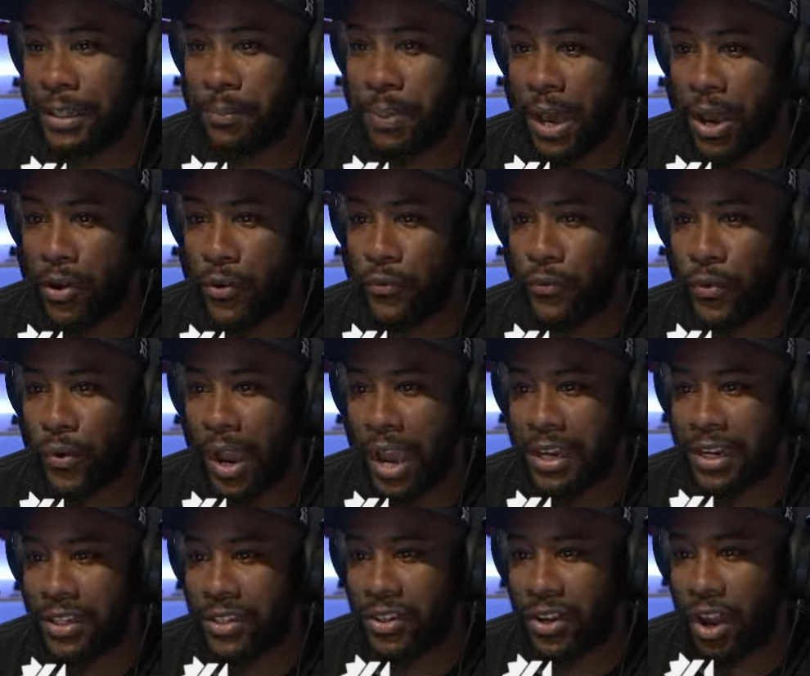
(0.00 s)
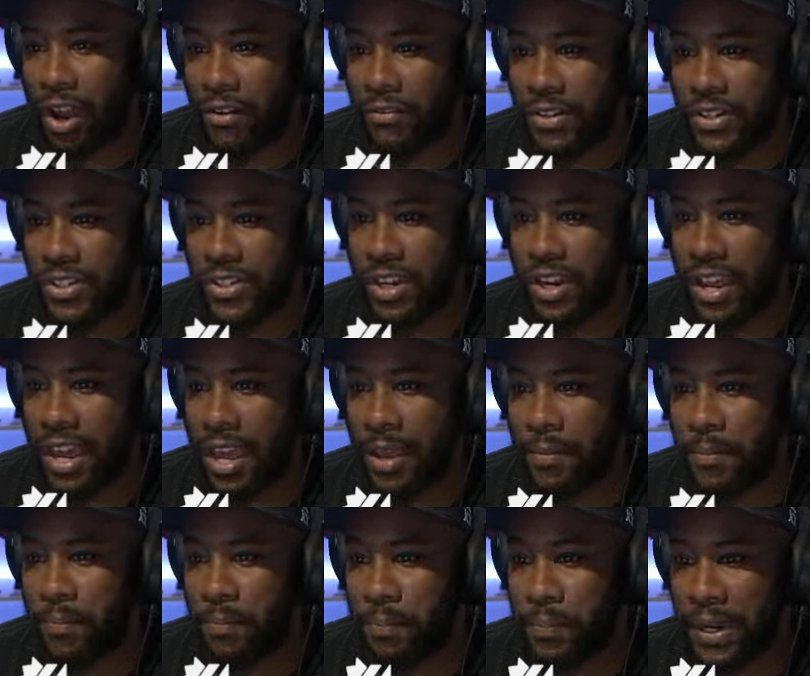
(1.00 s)
powerful and encouraged a
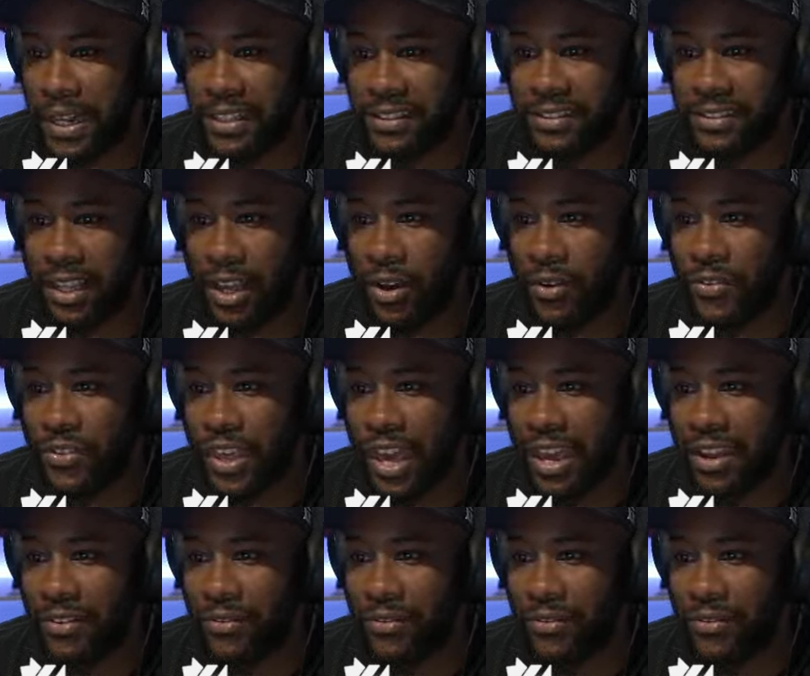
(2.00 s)
playstyle that